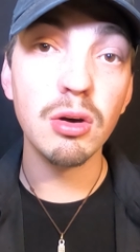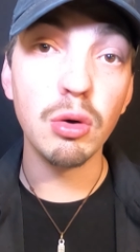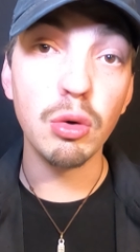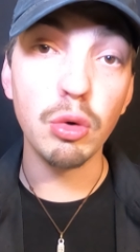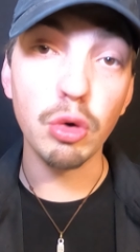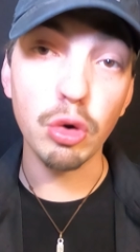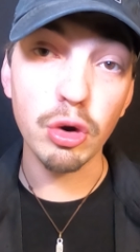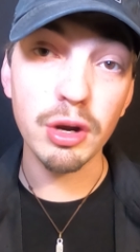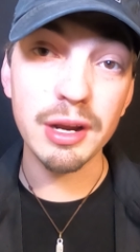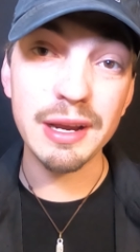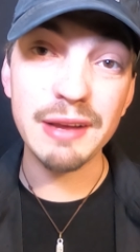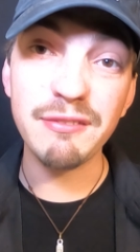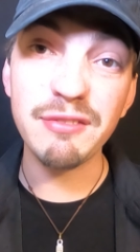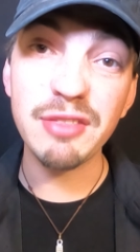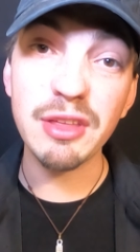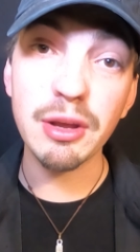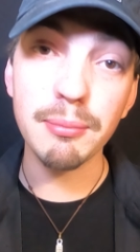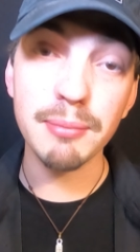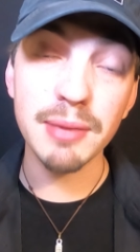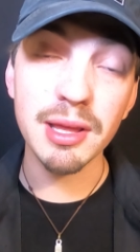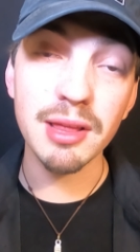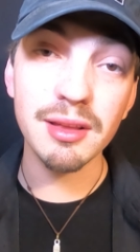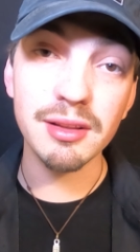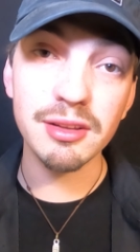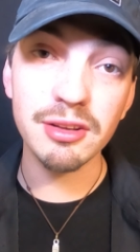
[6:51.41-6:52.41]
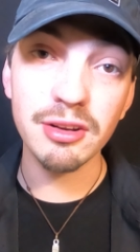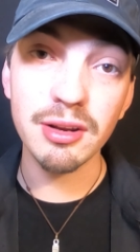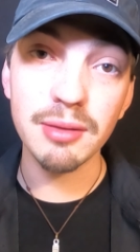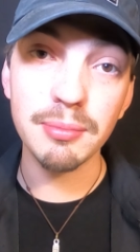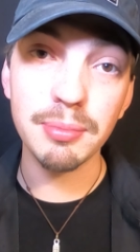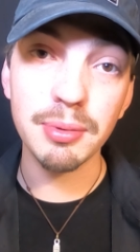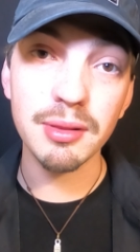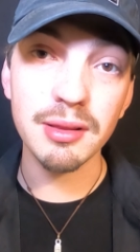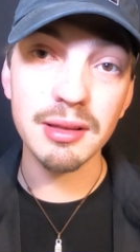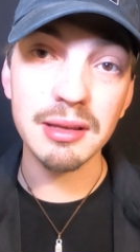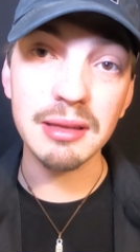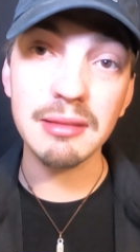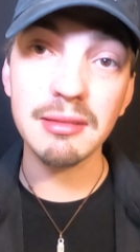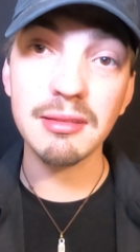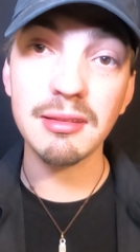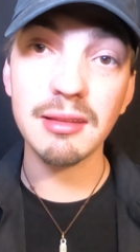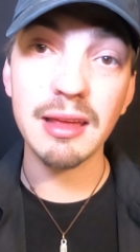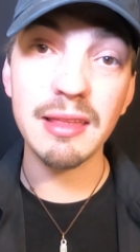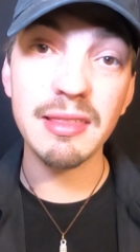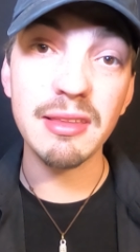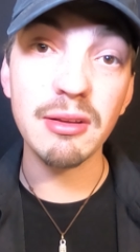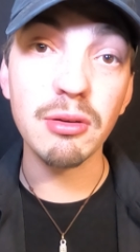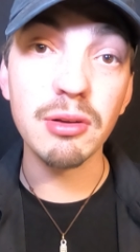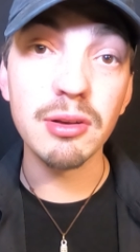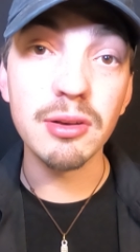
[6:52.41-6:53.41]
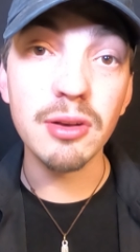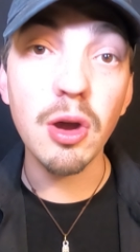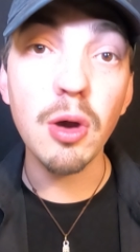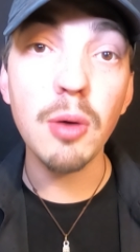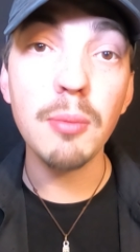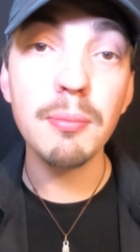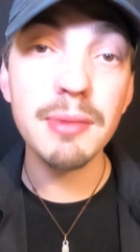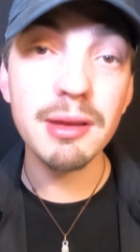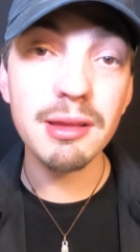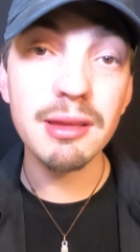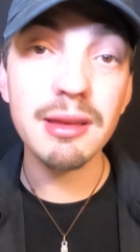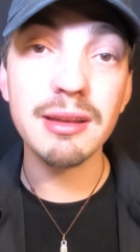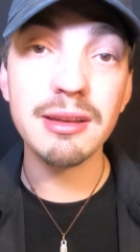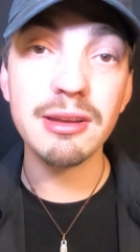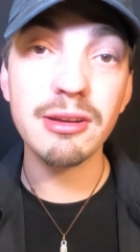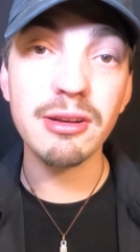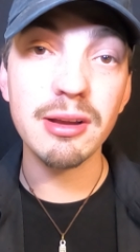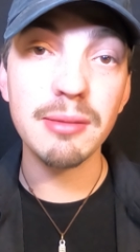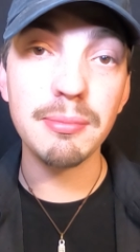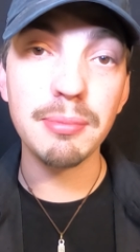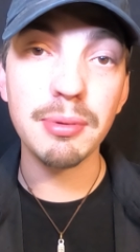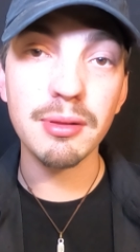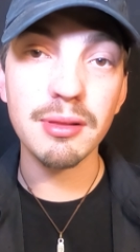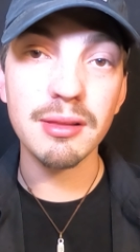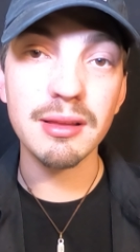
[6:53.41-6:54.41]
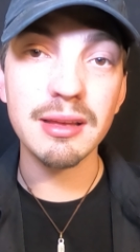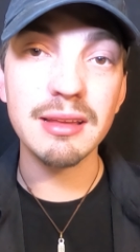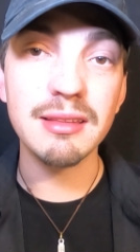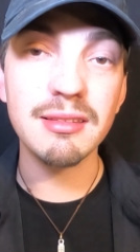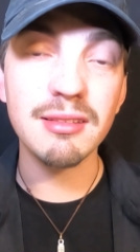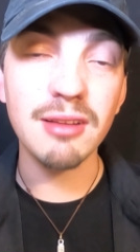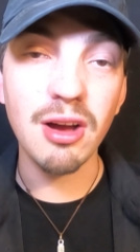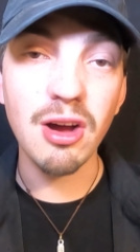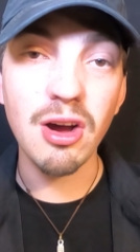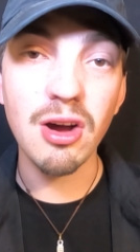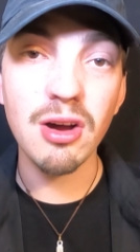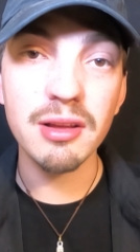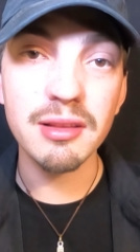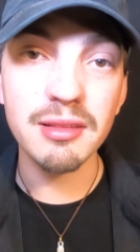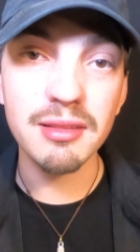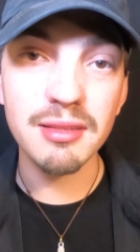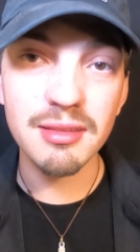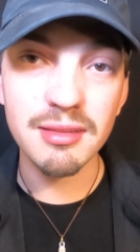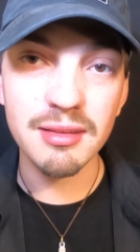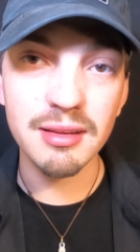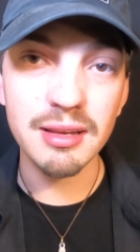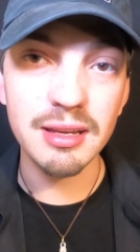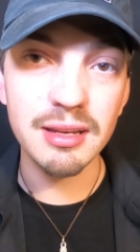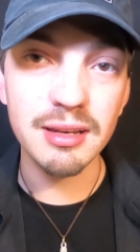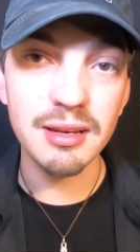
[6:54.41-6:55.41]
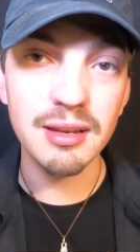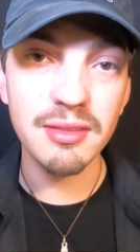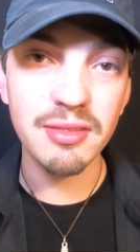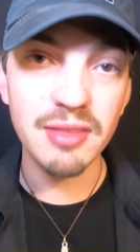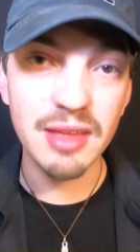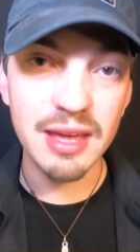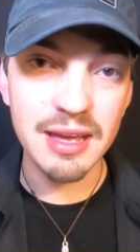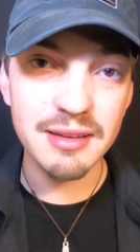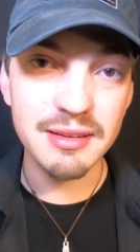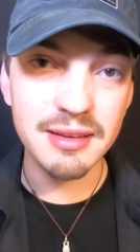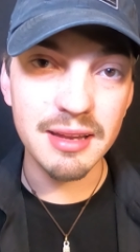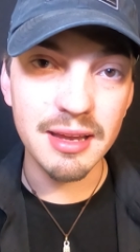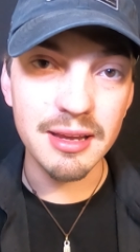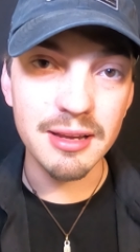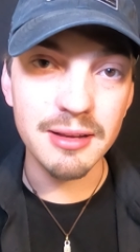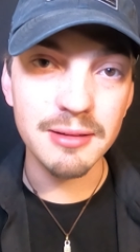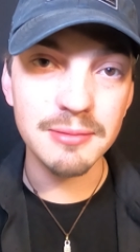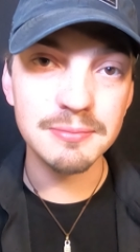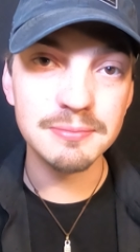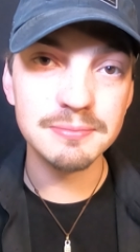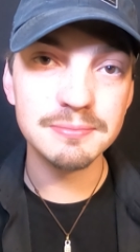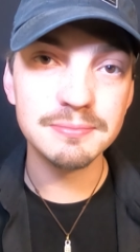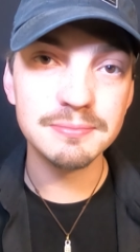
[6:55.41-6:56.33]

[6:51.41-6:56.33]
or if they're military police, and there were no military police on scene that day.